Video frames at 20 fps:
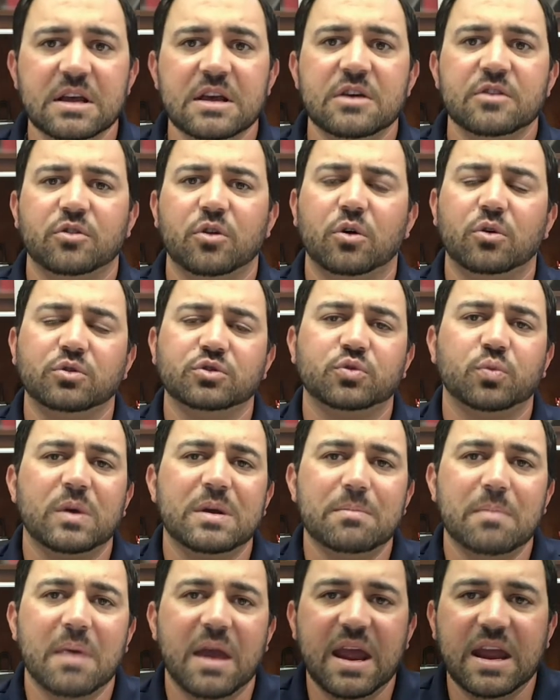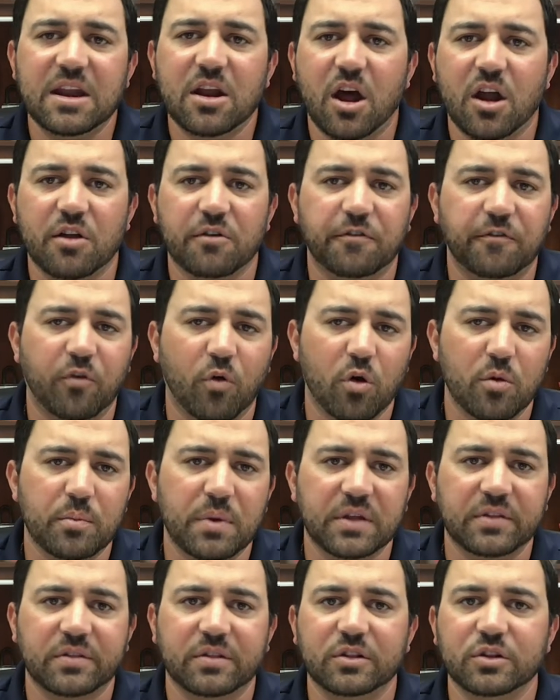those remain on a
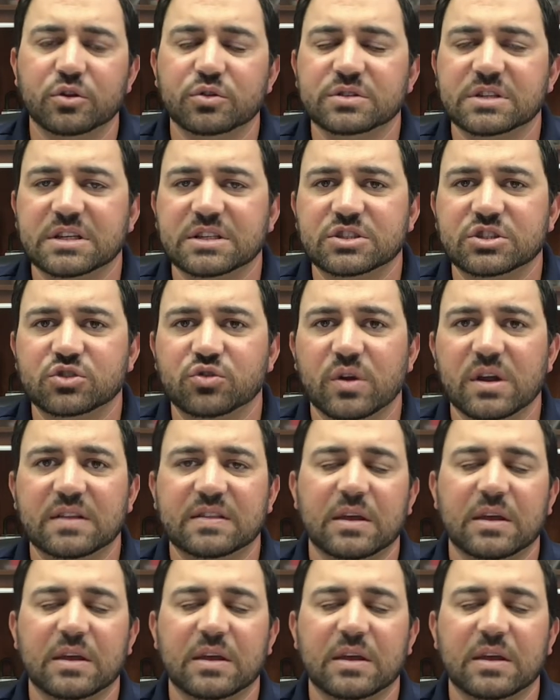4-month losing streak.